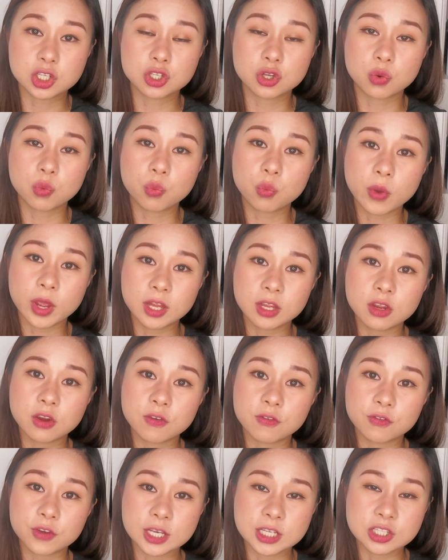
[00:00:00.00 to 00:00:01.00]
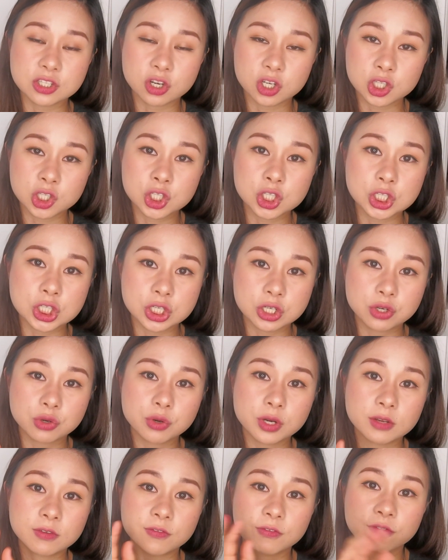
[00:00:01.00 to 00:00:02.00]
So when your face starts to
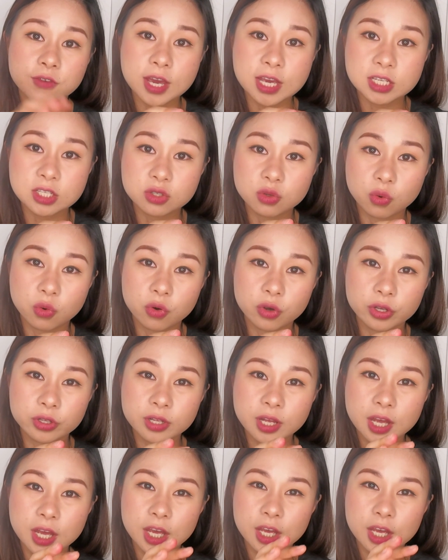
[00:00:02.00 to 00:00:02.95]
secrete face oil,